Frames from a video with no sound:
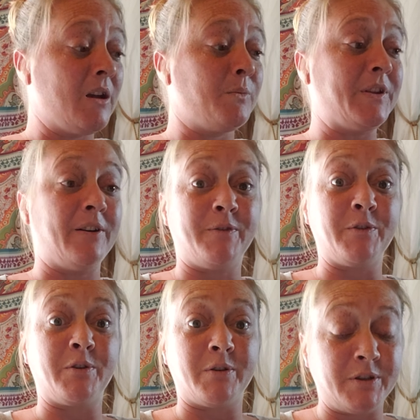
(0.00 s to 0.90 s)
without
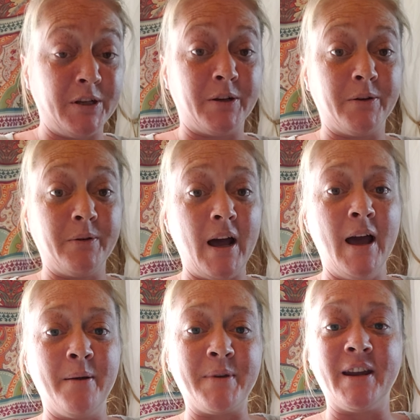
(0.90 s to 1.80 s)
further ado,
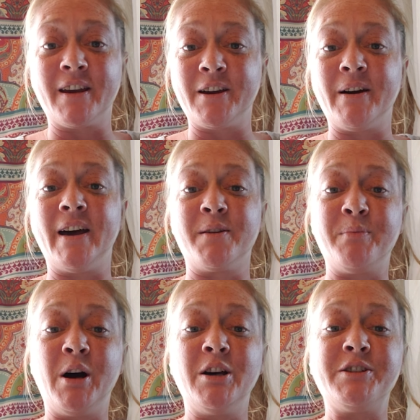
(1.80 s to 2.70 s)
I'm going to go ahead and
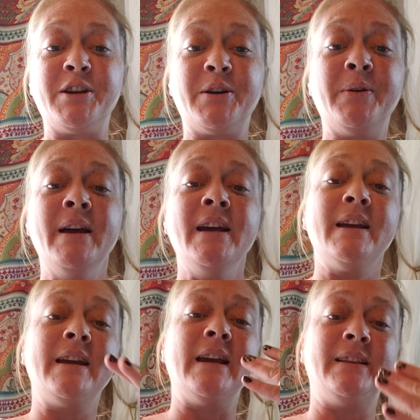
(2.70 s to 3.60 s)
pause you,
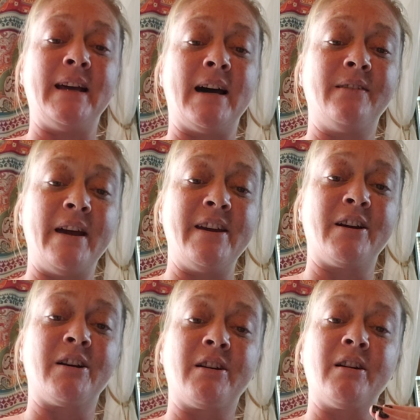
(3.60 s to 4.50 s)
get that
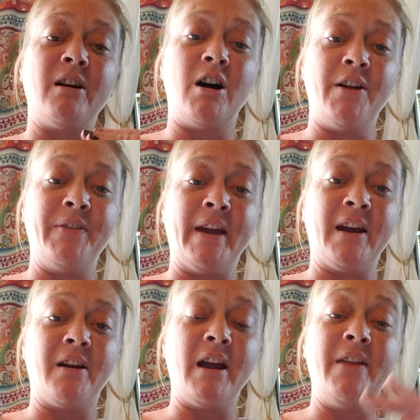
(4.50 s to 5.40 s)
layer on
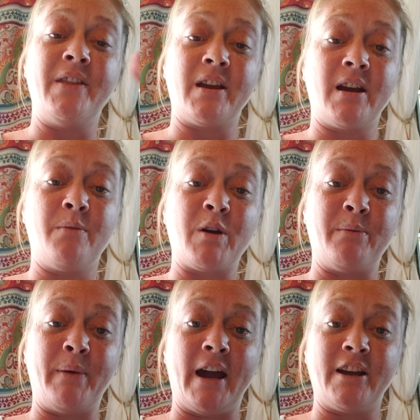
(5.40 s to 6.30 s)
there, and then come
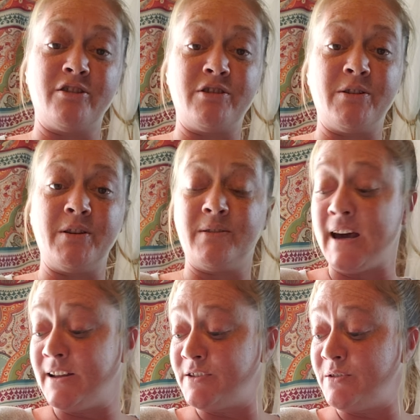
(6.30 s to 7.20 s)
right back and show you
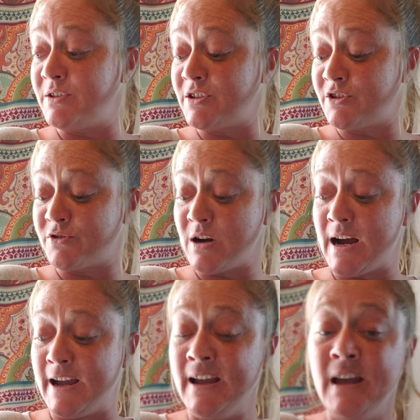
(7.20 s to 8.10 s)
that as soon as it's
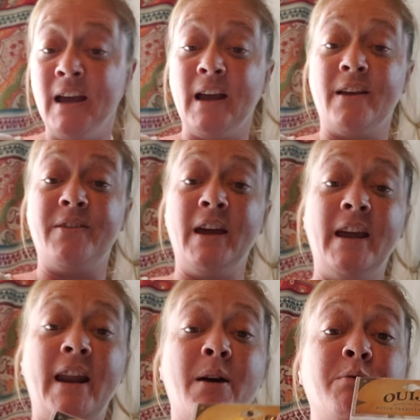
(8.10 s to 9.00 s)
dry. And
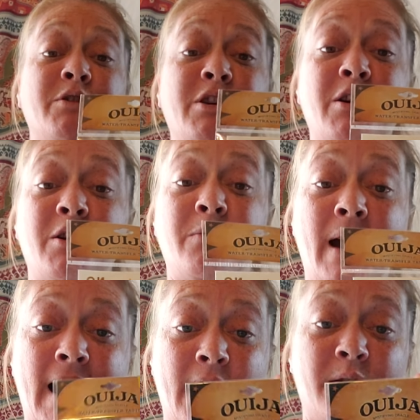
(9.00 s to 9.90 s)
then I will show you
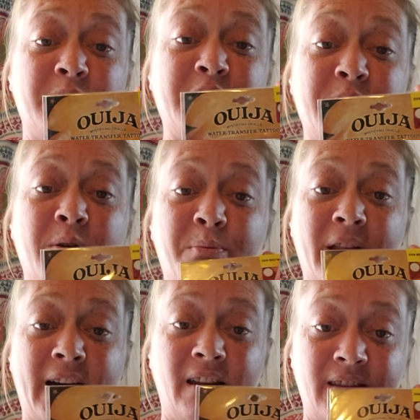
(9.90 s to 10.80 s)
how to
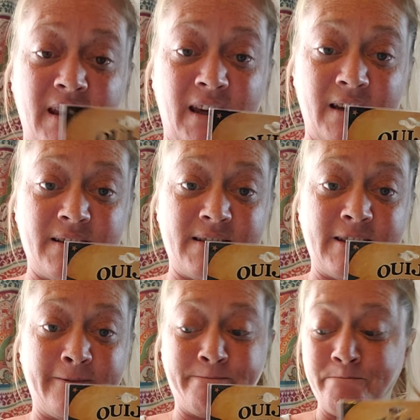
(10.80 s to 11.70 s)
apply
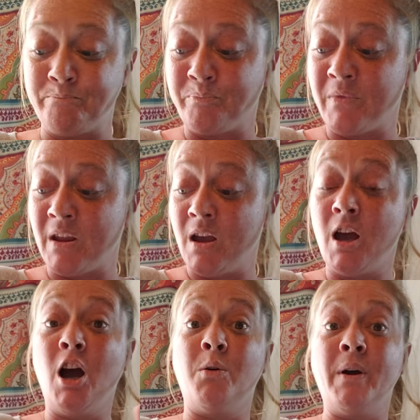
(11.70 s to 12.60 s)
these.
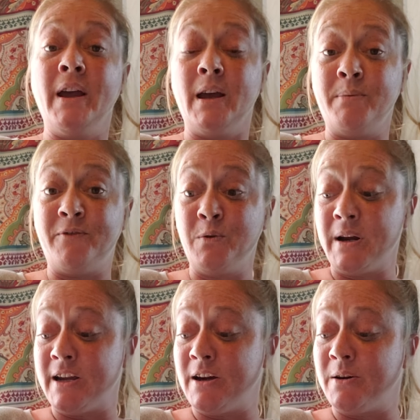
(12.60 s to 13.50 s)
Oh, and before
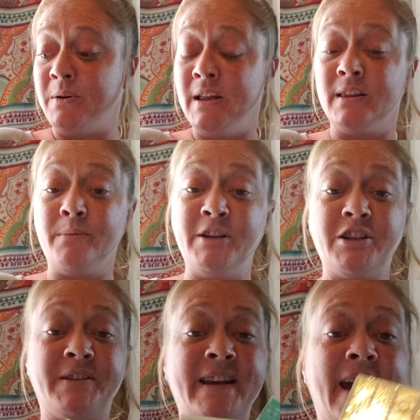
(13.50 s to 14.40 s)
I go, let me
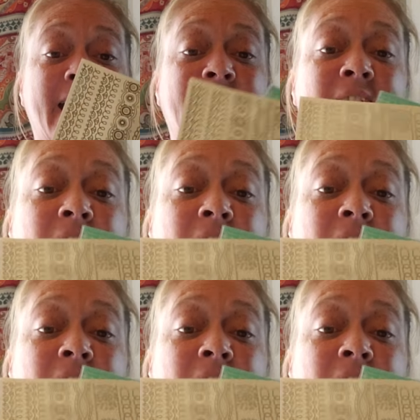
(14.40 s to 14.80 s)
just say,